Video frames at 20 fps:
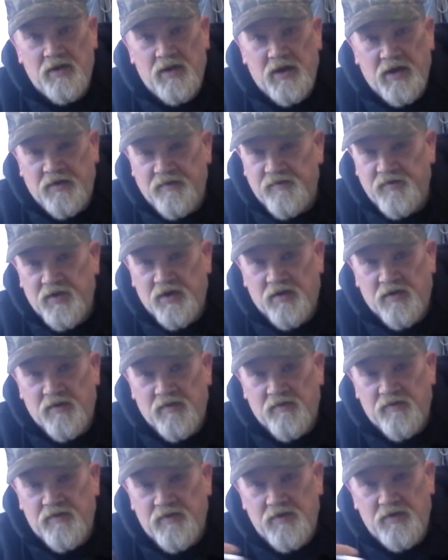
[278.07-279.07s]

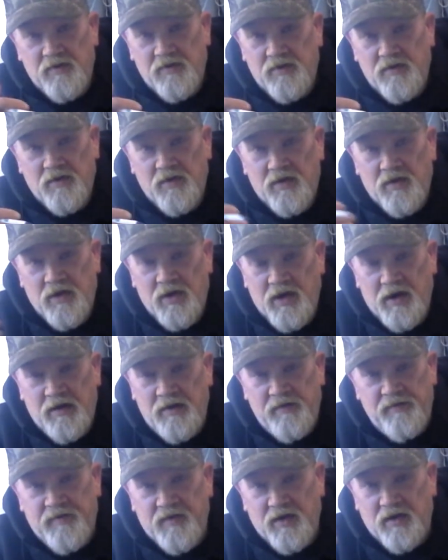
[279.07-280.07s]
eggshells,
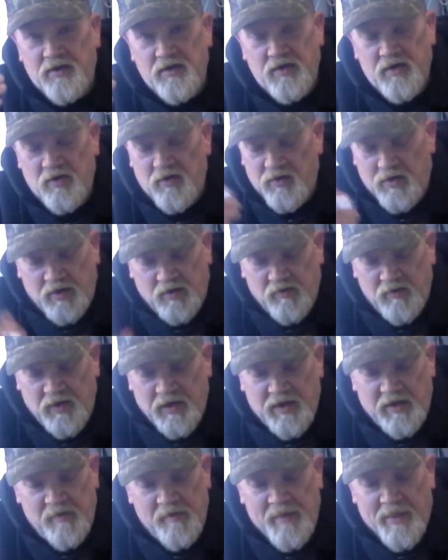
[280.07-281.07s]
anything,
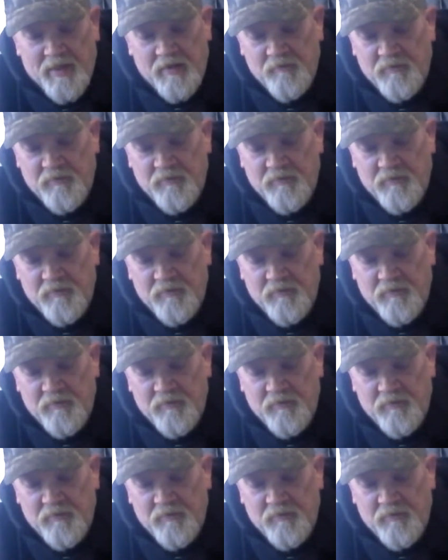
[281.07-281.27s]
okay.